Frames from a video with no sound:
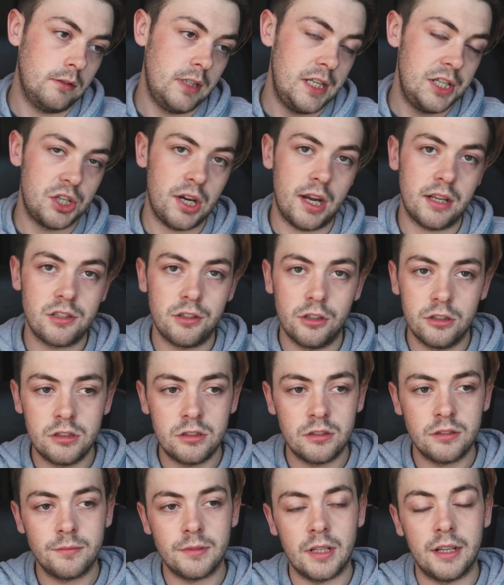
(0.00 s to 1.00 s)

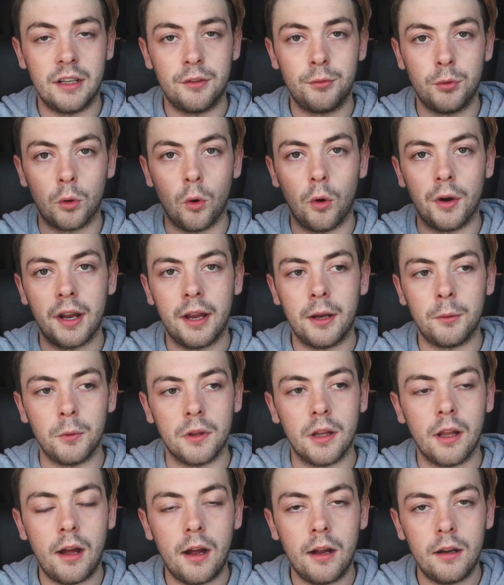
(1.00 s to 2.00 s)
injectors, and if we're going ahead
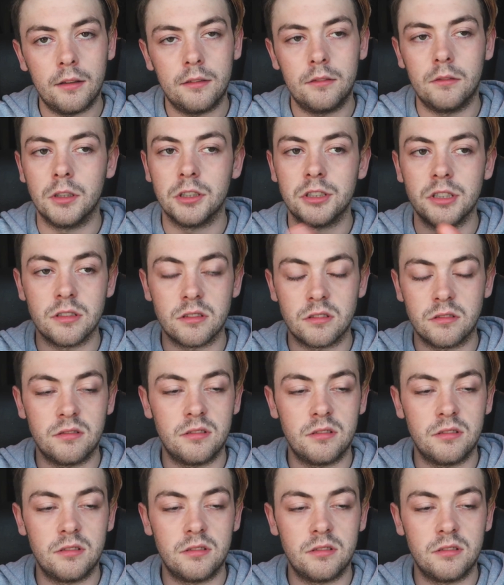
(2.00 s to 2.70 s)
with that, which is